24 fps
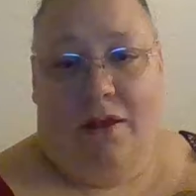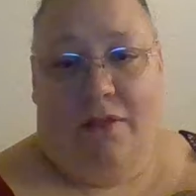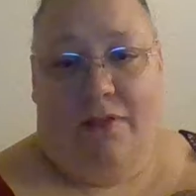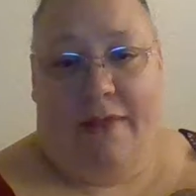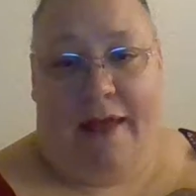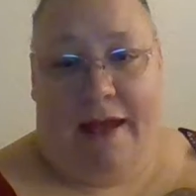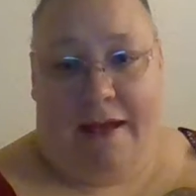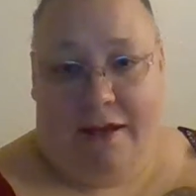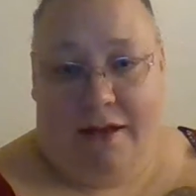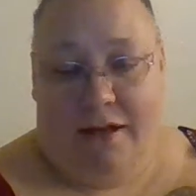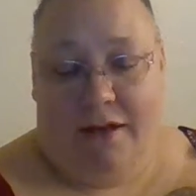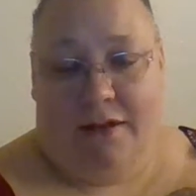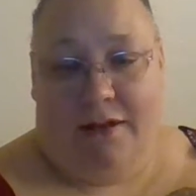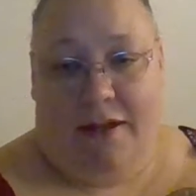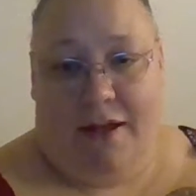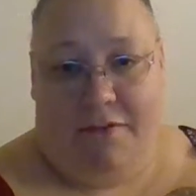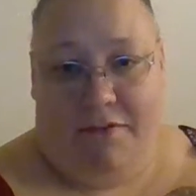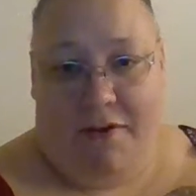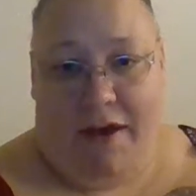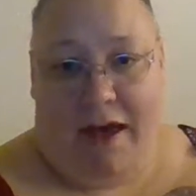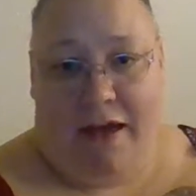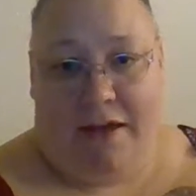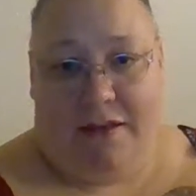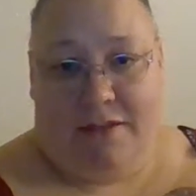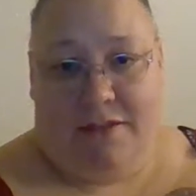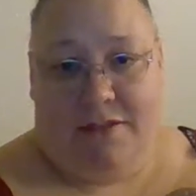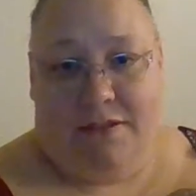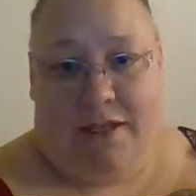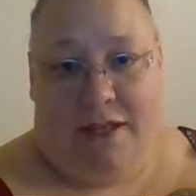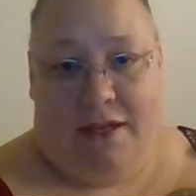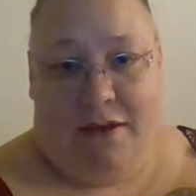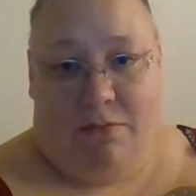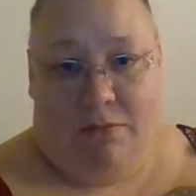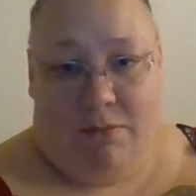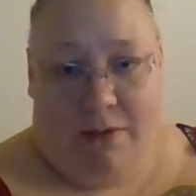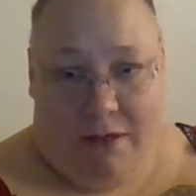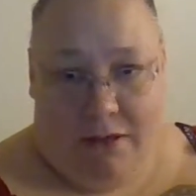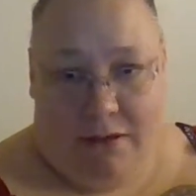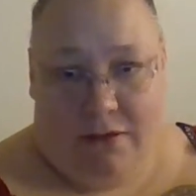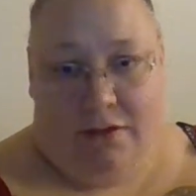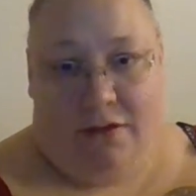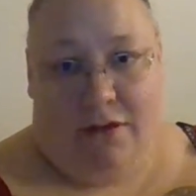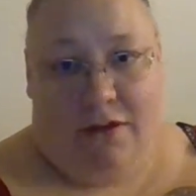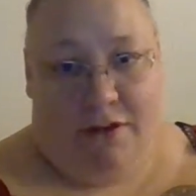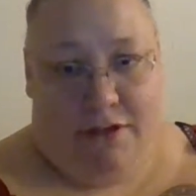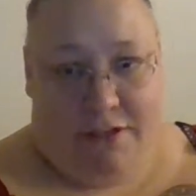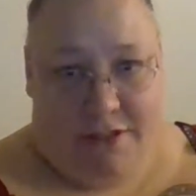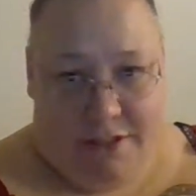that kind of life hacks, like
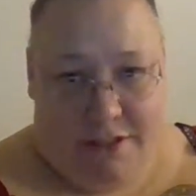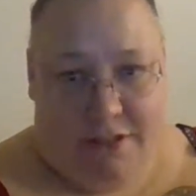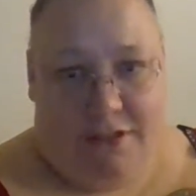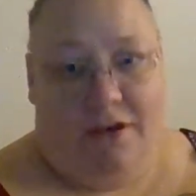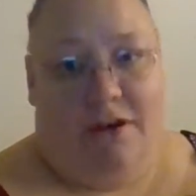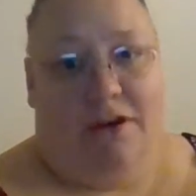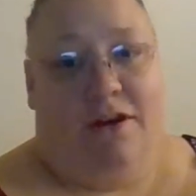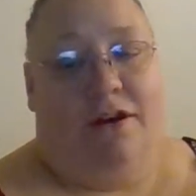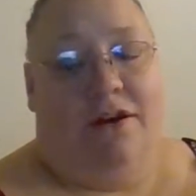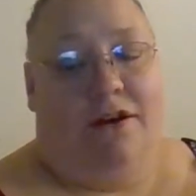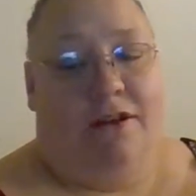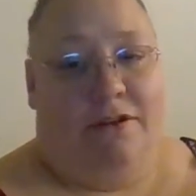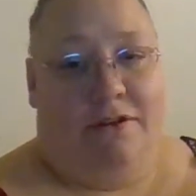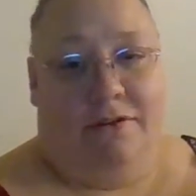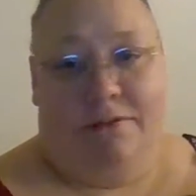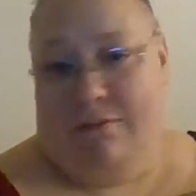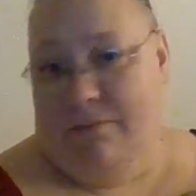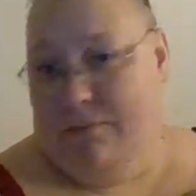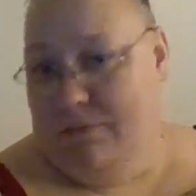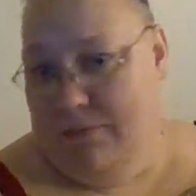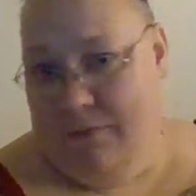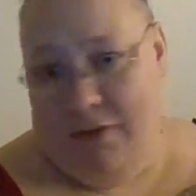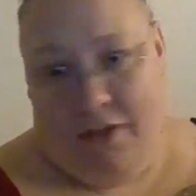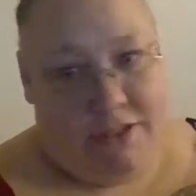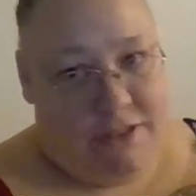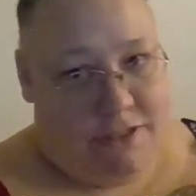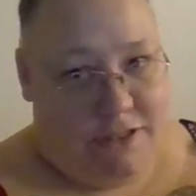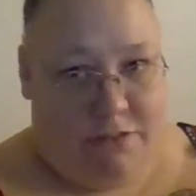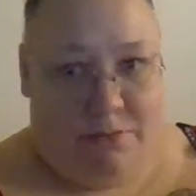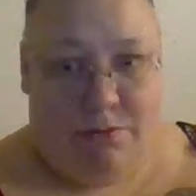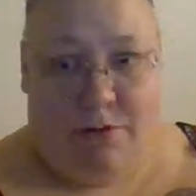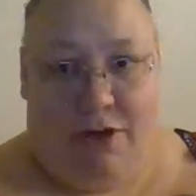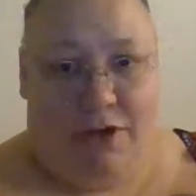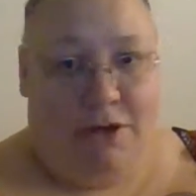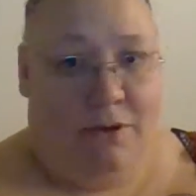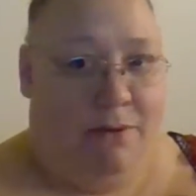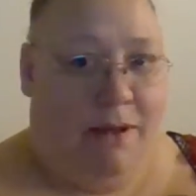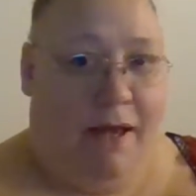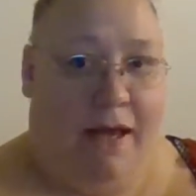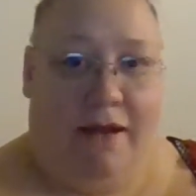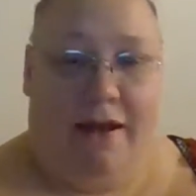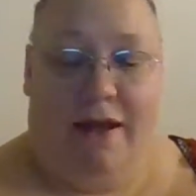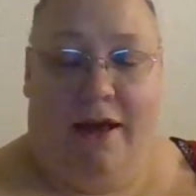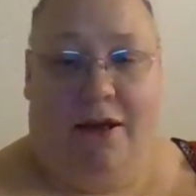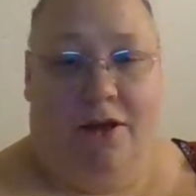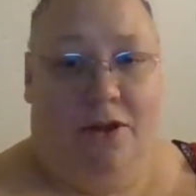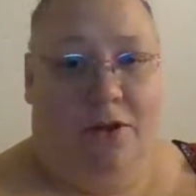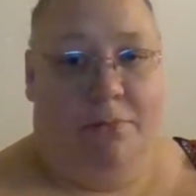real honest to God, this is where you get
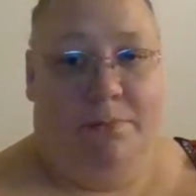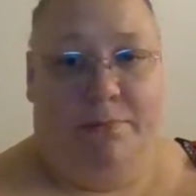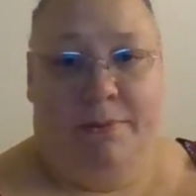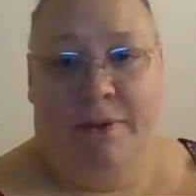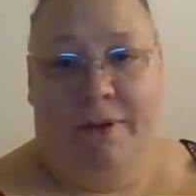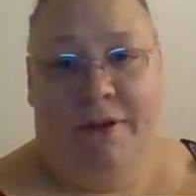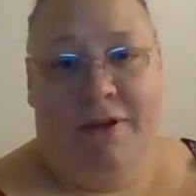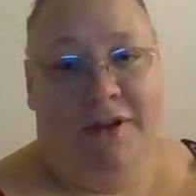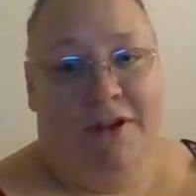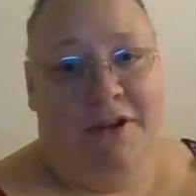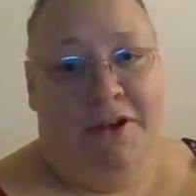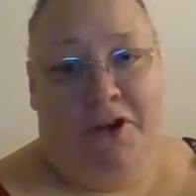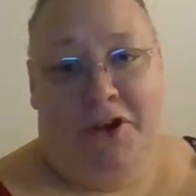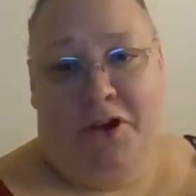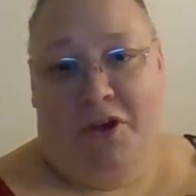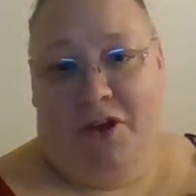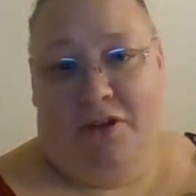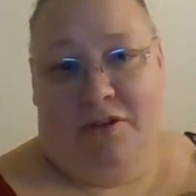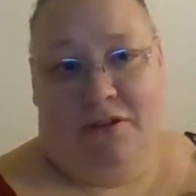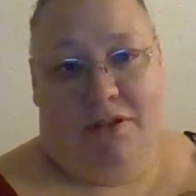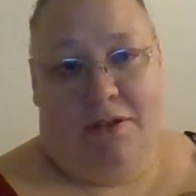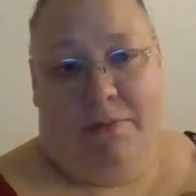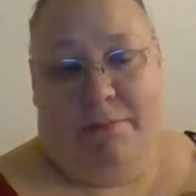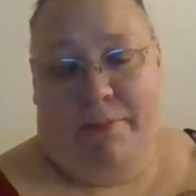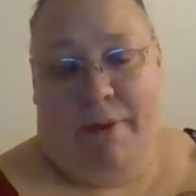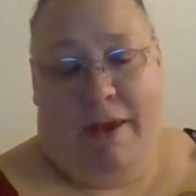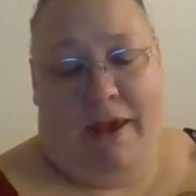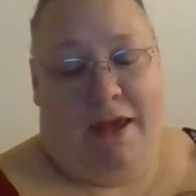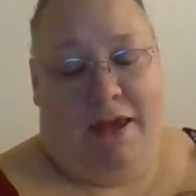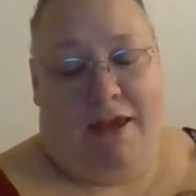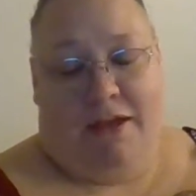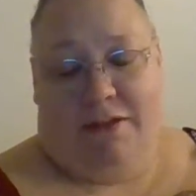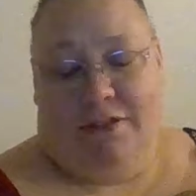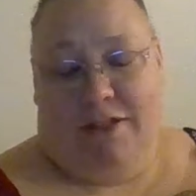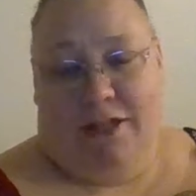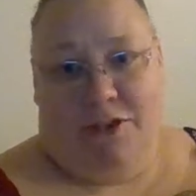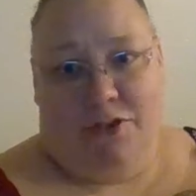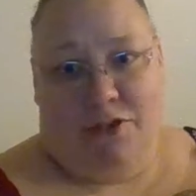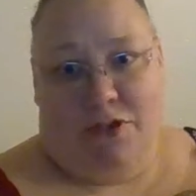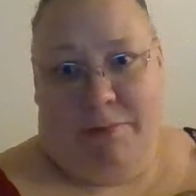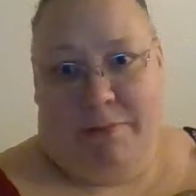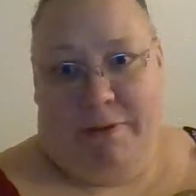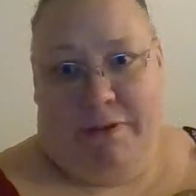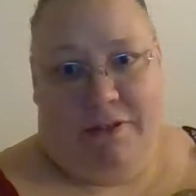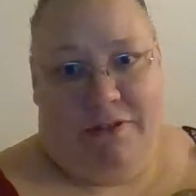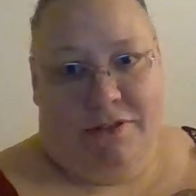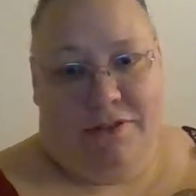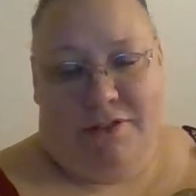help paying electric
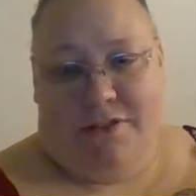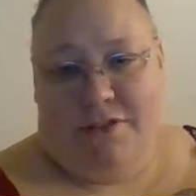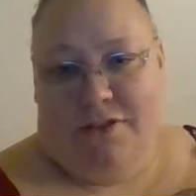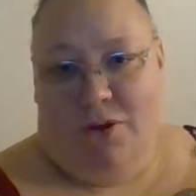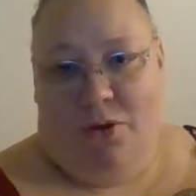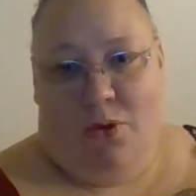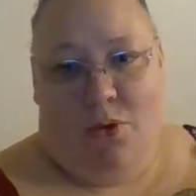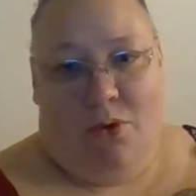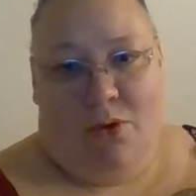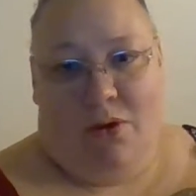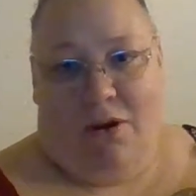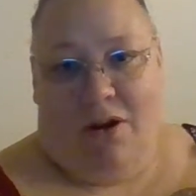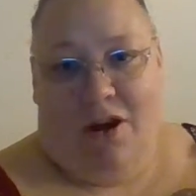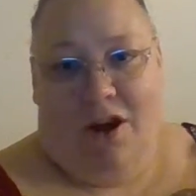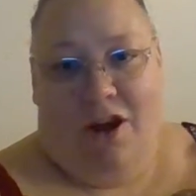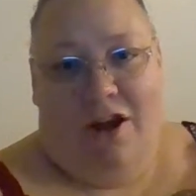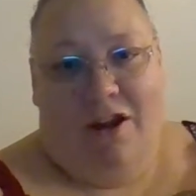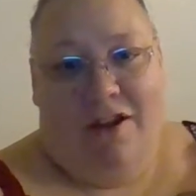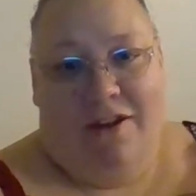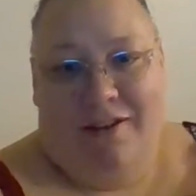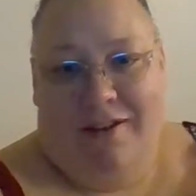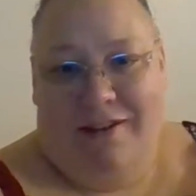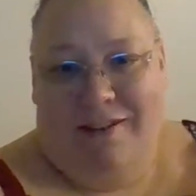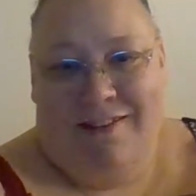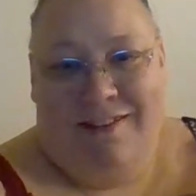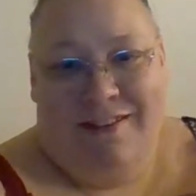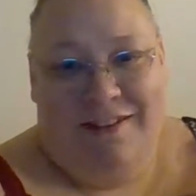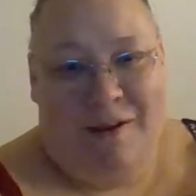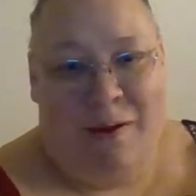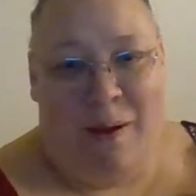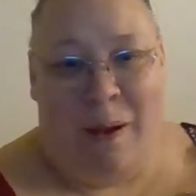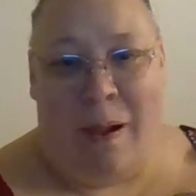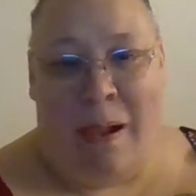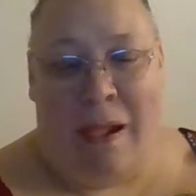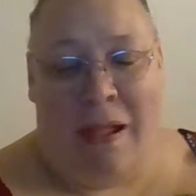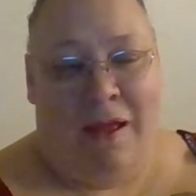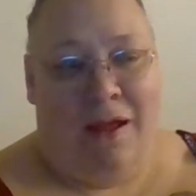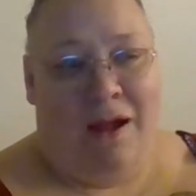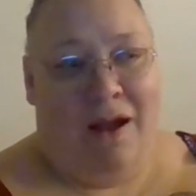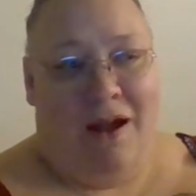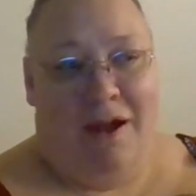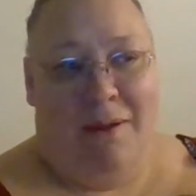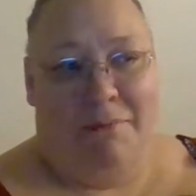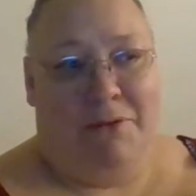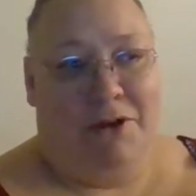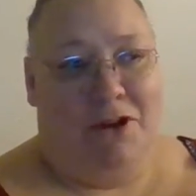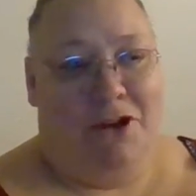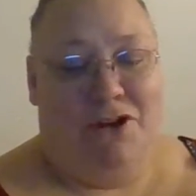bills, or
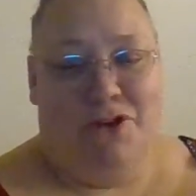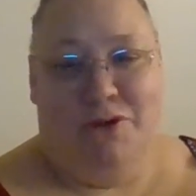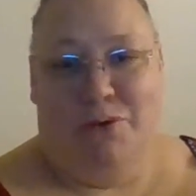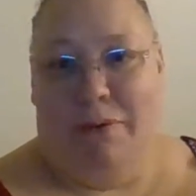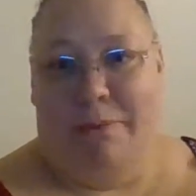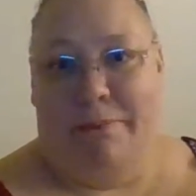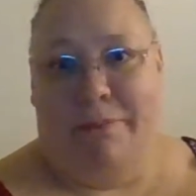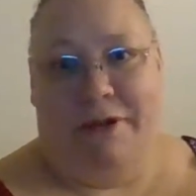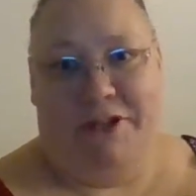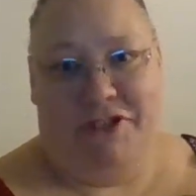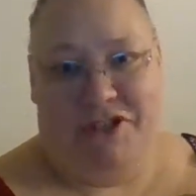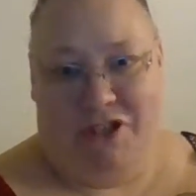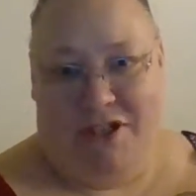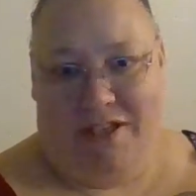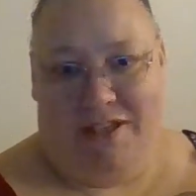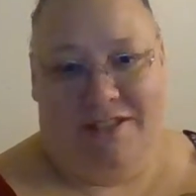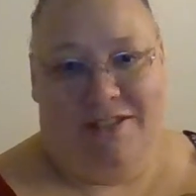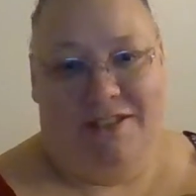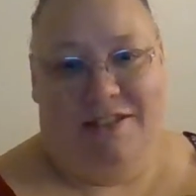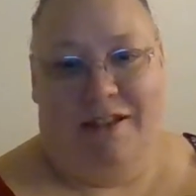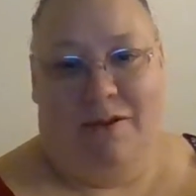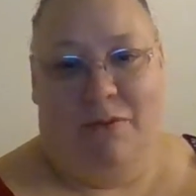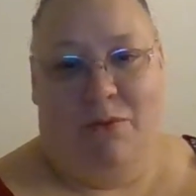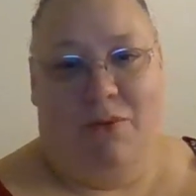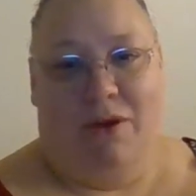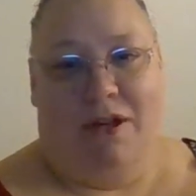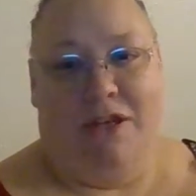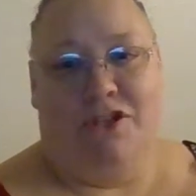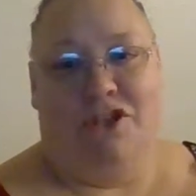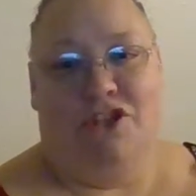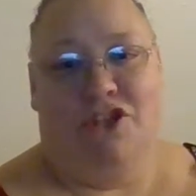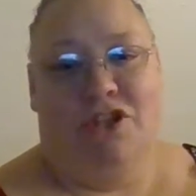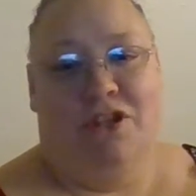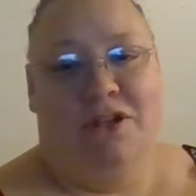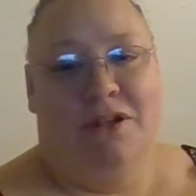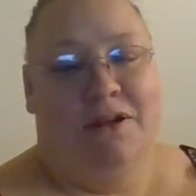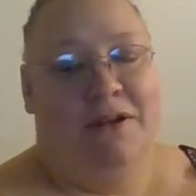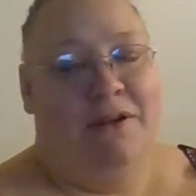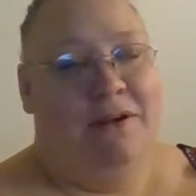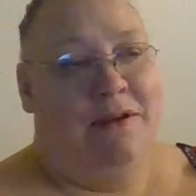I'm going to do a budget, which